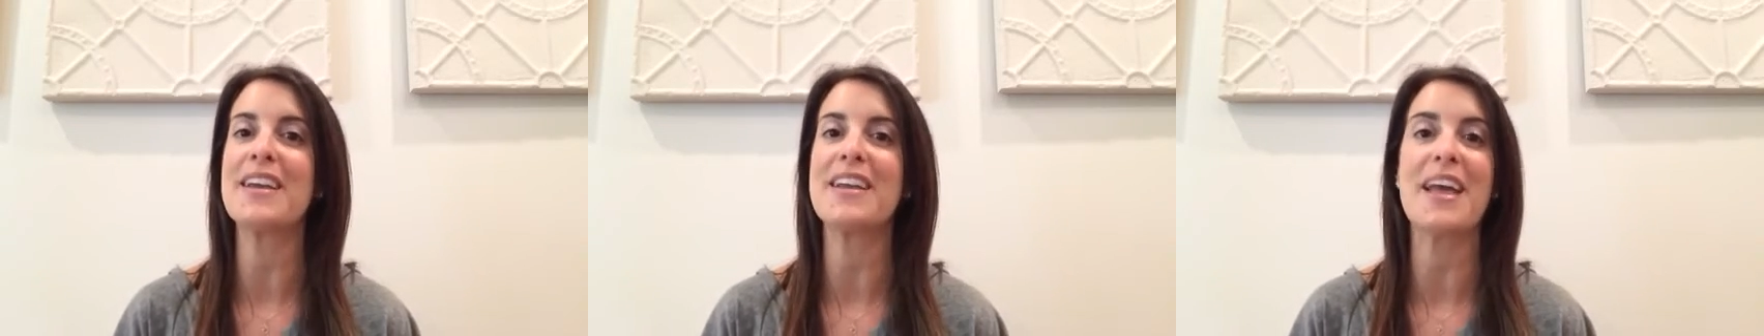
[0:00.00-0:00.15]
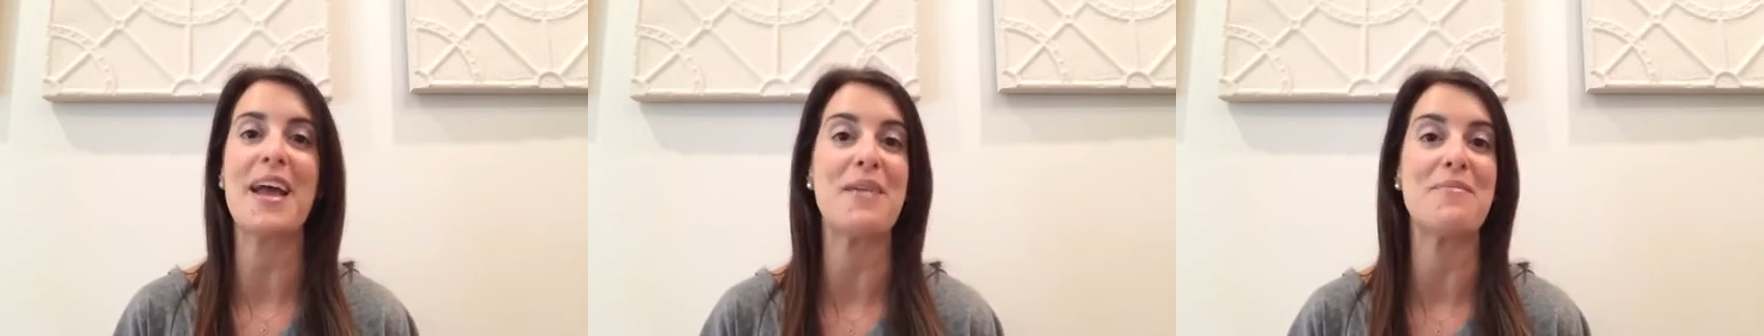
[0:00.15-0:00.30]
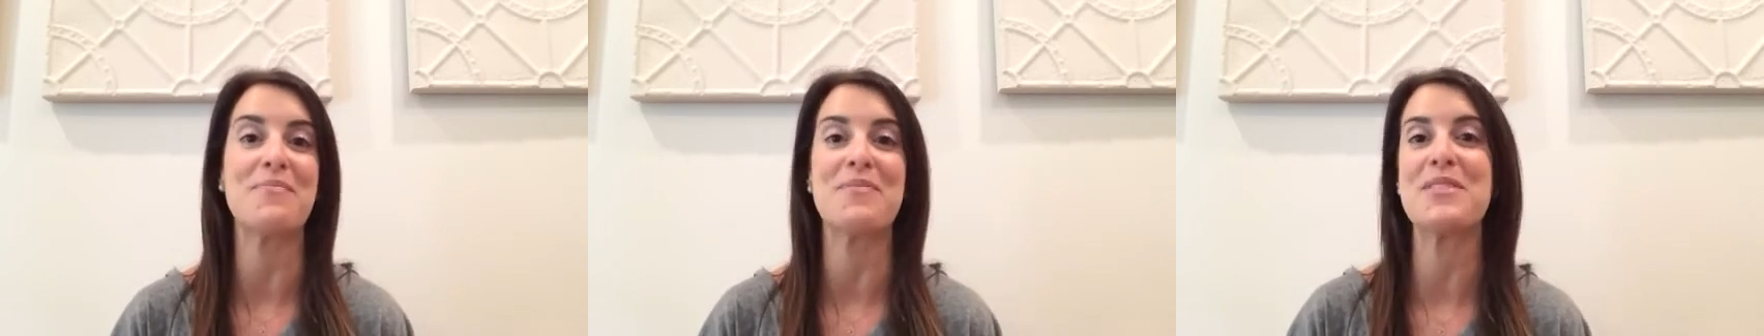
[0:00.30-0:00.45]

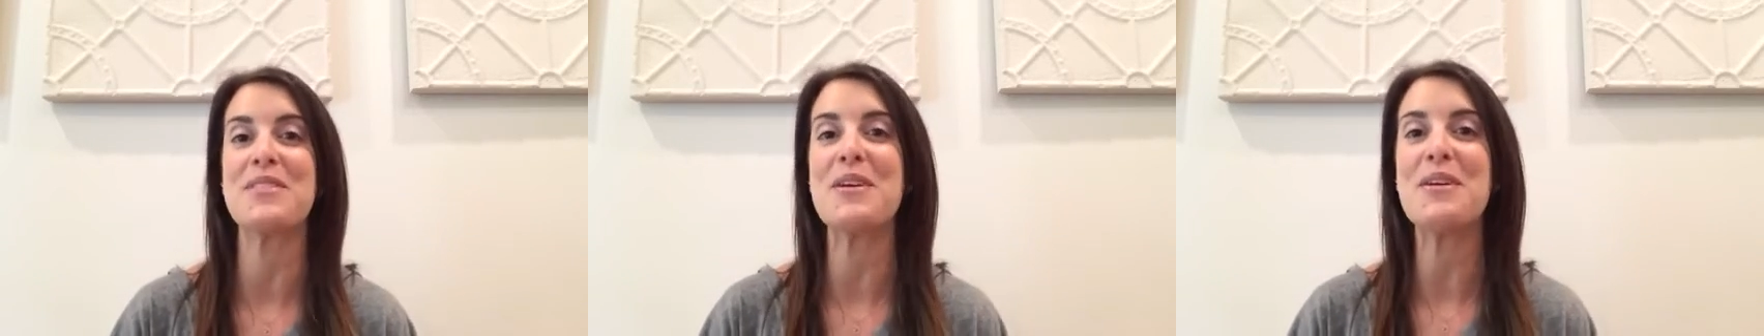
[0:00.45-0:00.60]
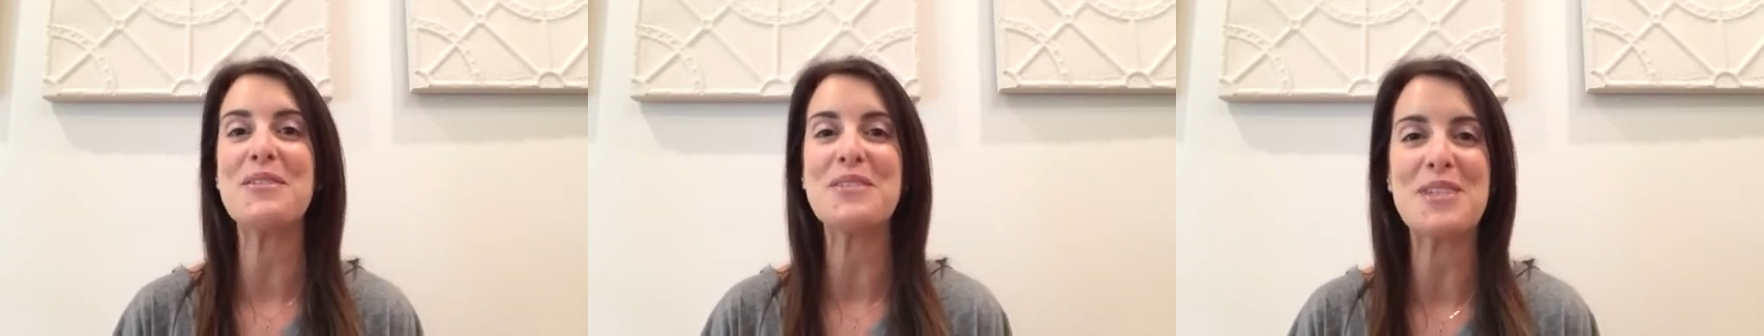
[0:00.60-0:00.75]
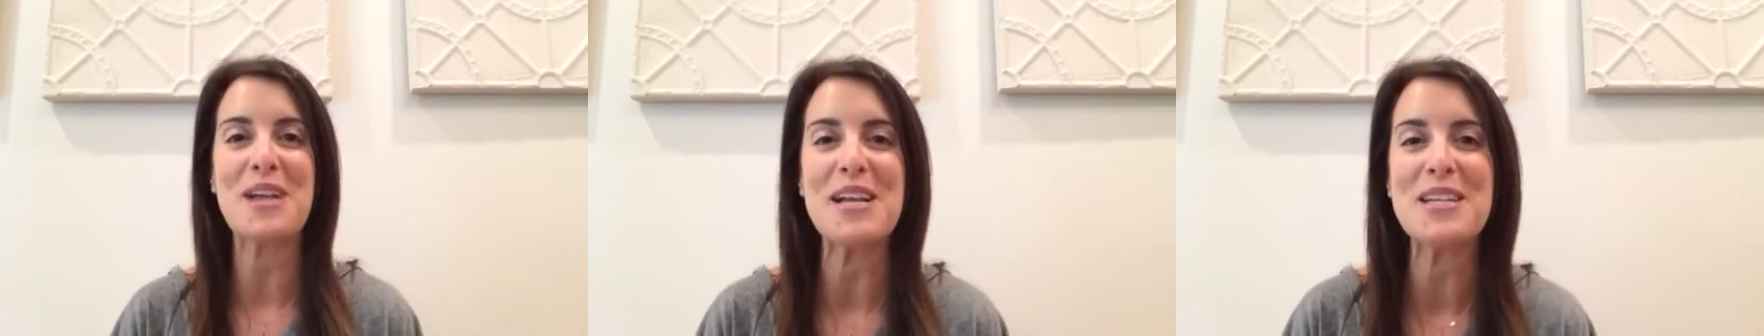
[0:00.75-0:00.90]
Again,
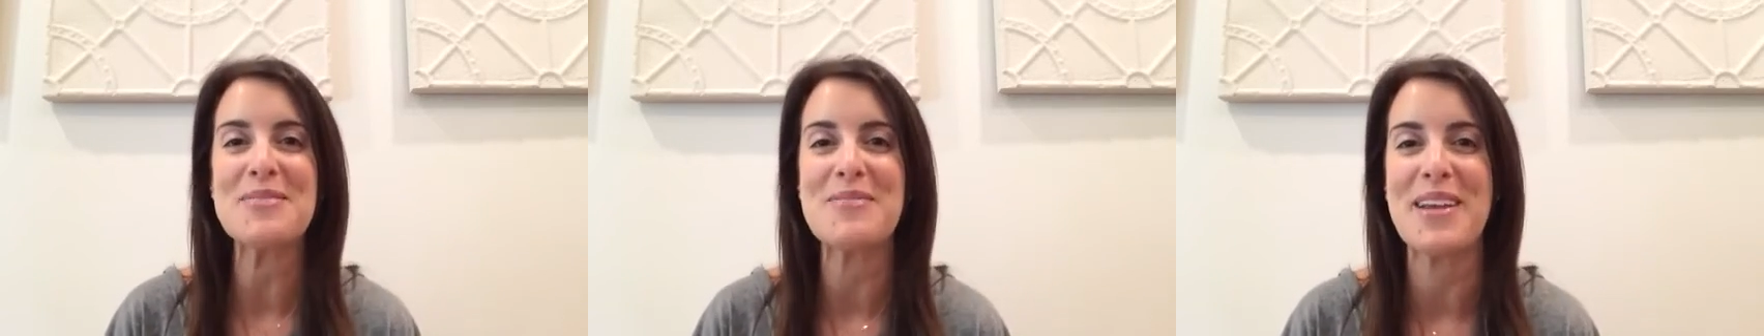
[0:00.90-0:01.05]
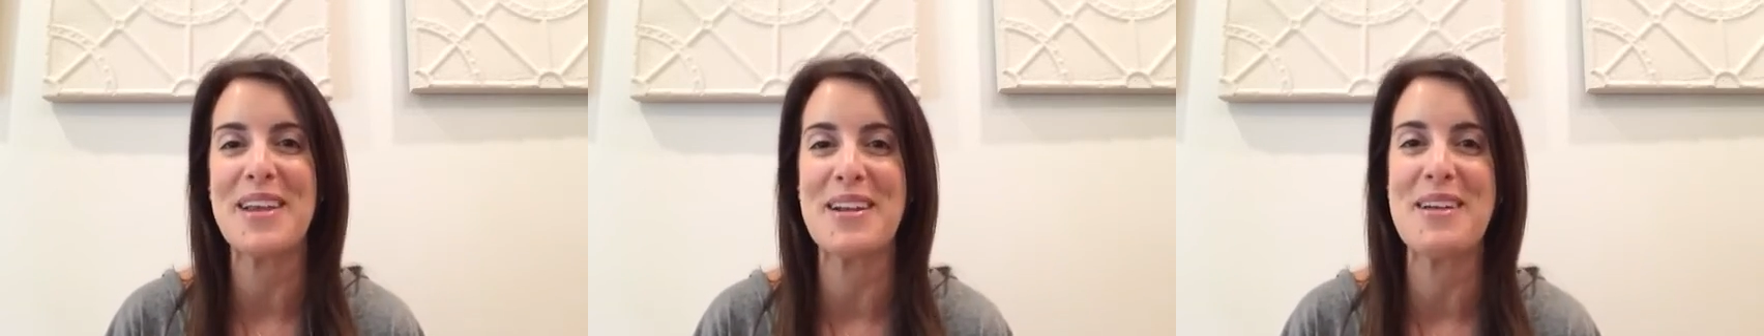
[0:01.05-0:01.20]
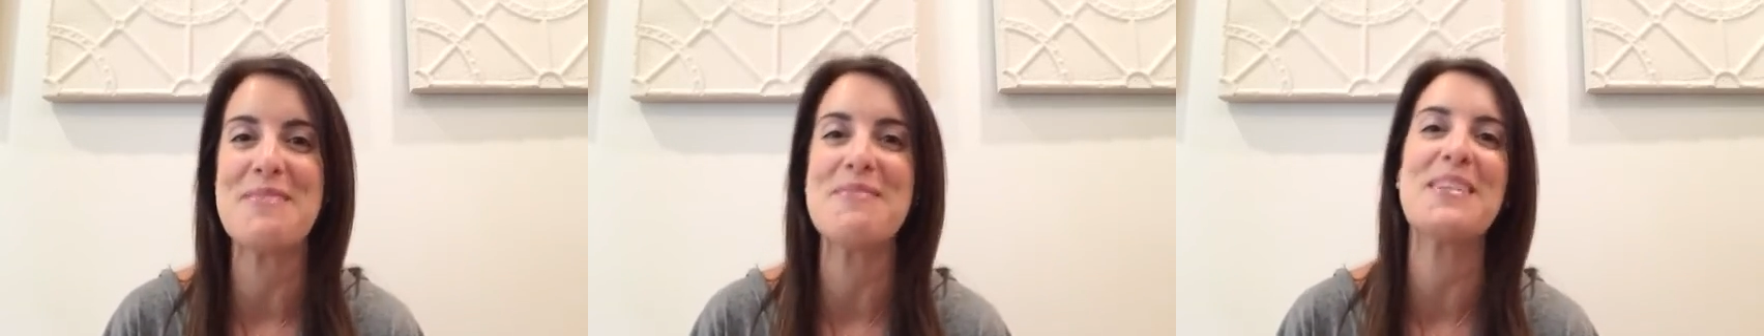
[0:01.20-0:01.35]
no
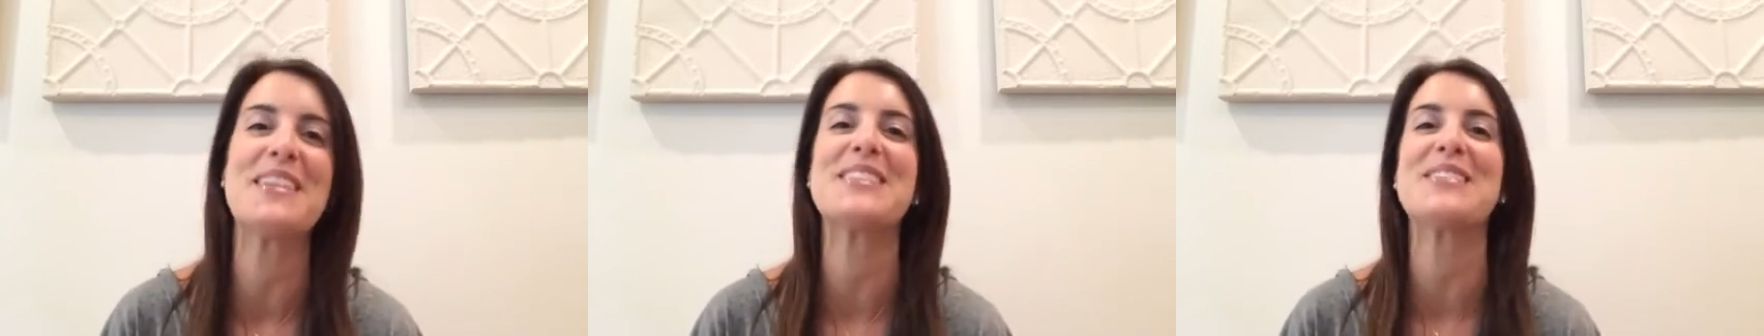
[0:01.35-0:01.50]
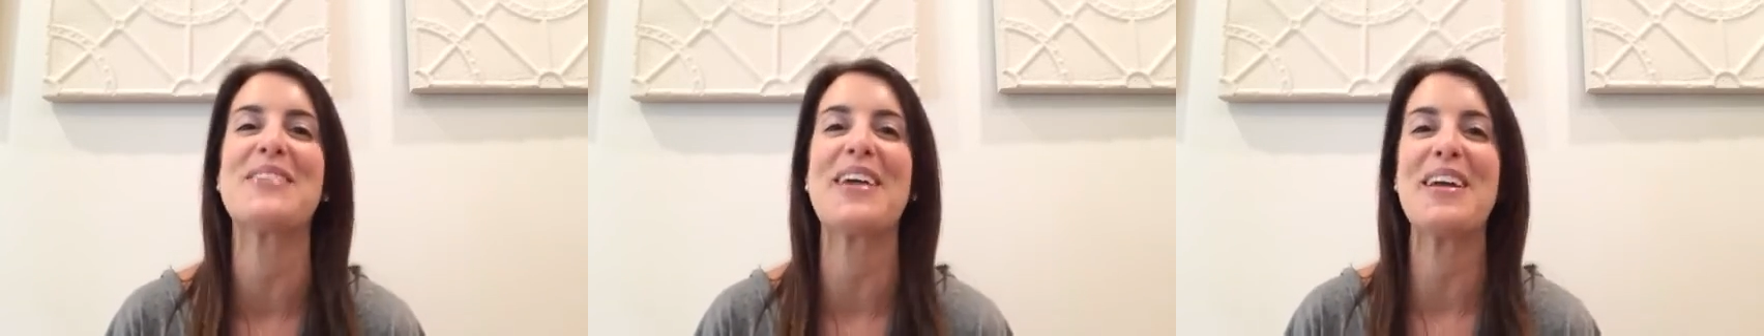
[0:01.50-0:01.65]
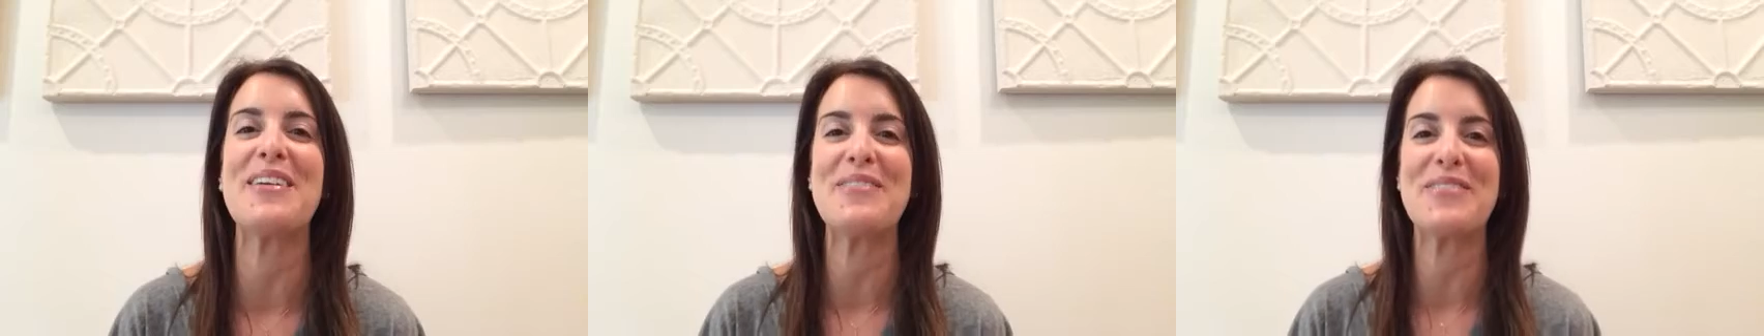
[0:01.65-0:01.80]
judgment on
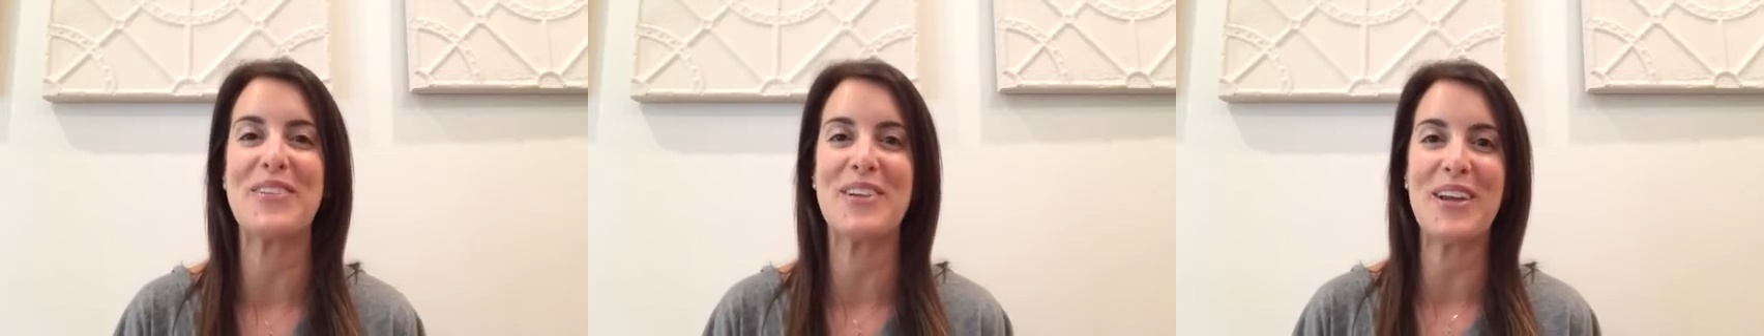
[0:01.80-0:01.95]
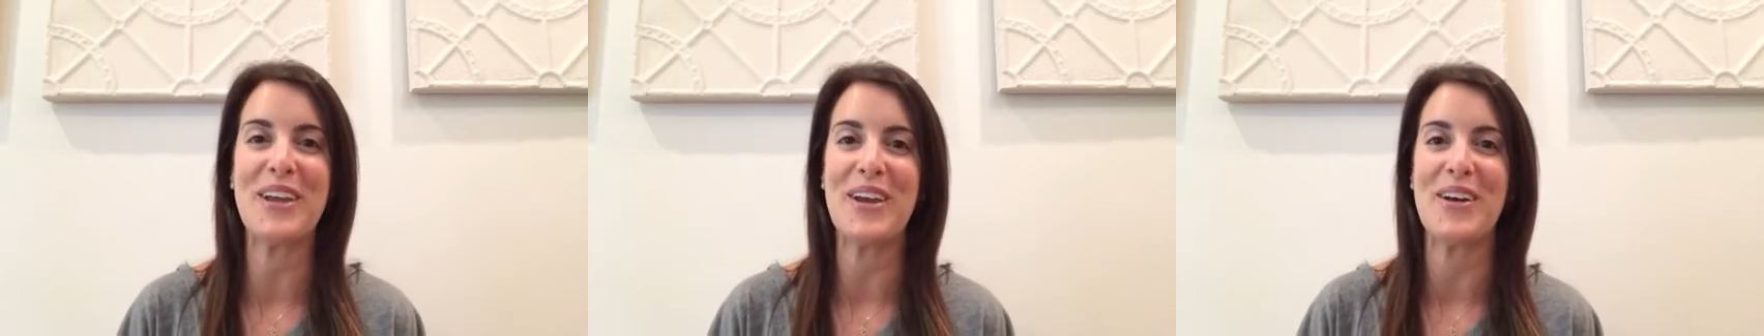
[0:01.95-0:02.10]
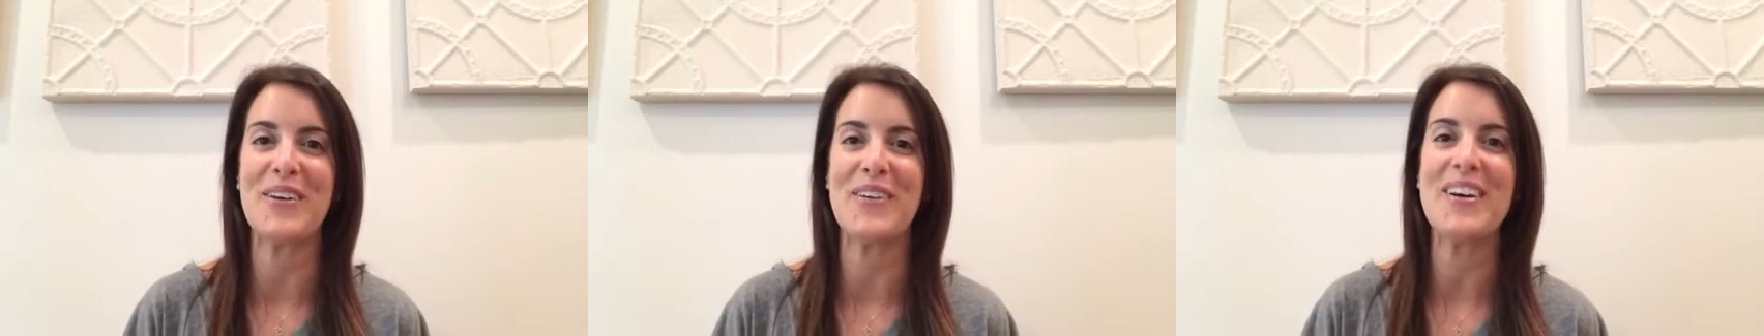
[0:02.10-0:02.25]
what's right for
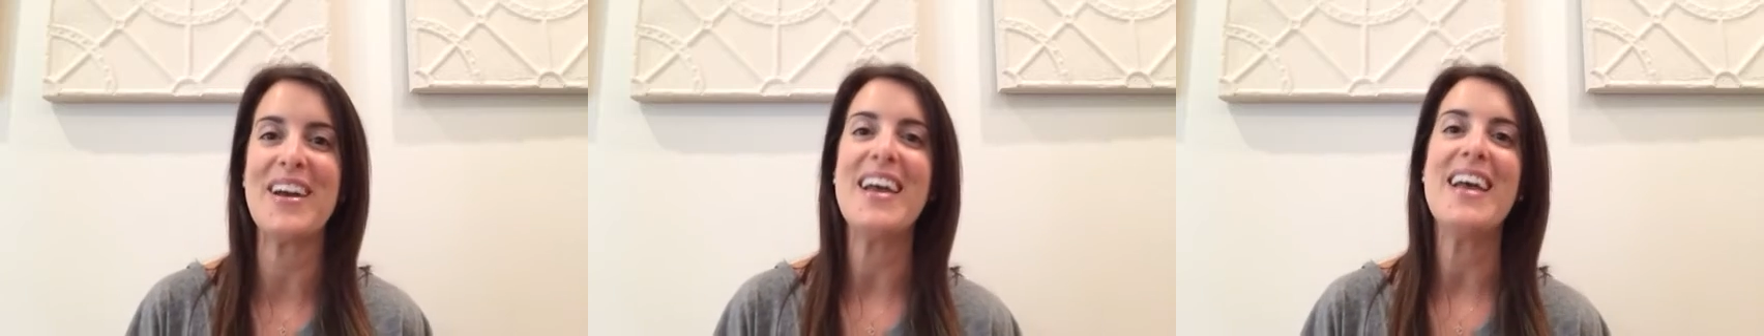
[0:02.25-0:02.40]
you.